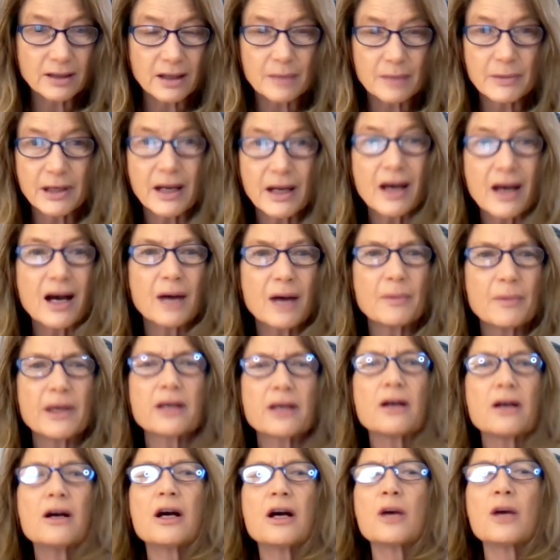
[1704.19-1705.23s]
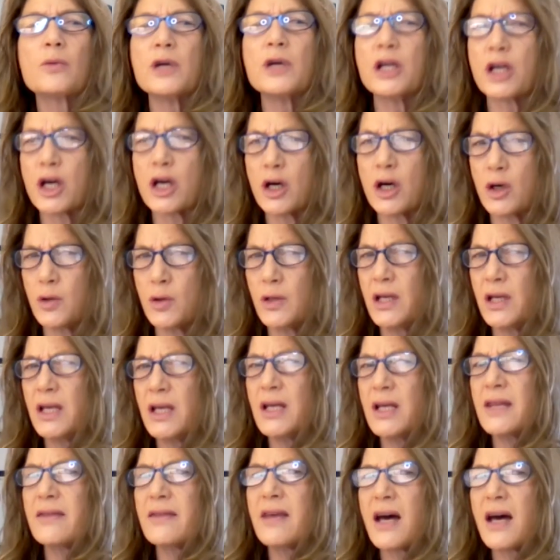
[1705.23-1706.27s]
I mean, I'm like, are we coding
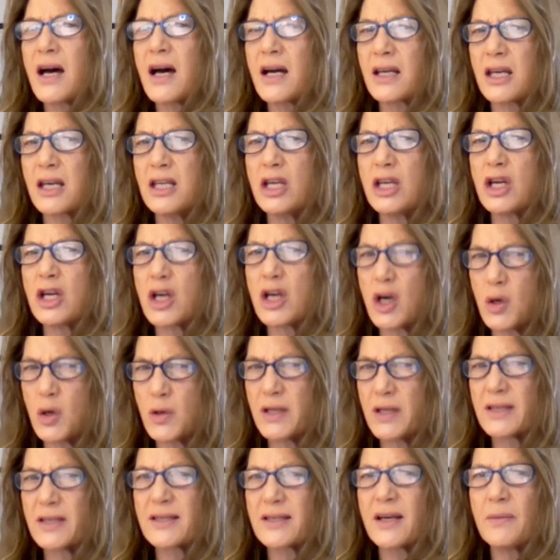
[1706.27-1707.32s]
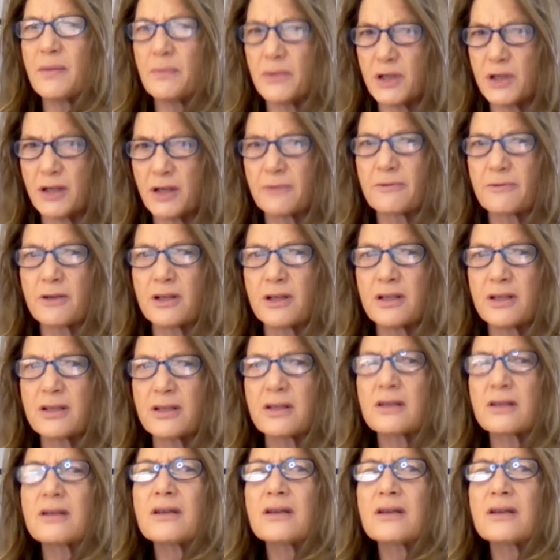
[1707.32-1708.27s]
it that? Can you code it something different?